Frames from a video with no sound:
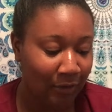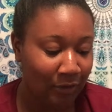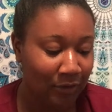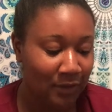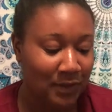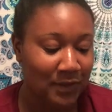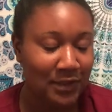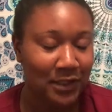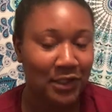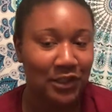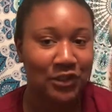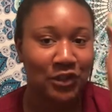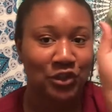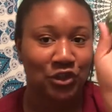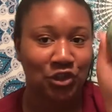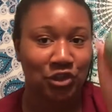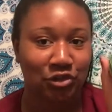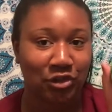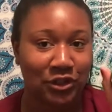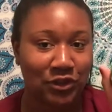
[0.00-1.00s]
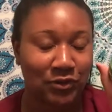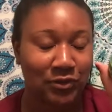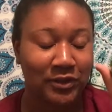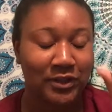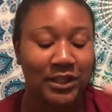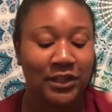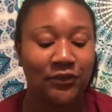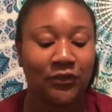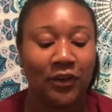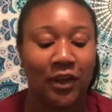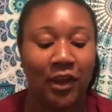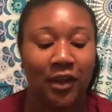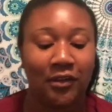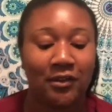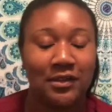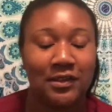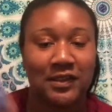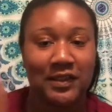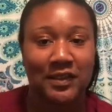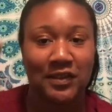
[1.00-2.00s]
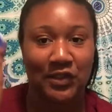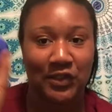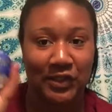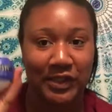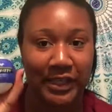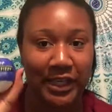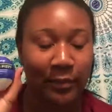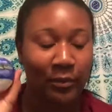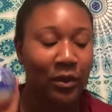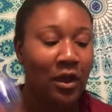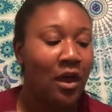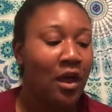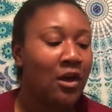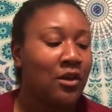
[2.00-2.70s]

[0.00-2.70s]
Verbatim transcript: This is Stress Relief, and this is Sleep.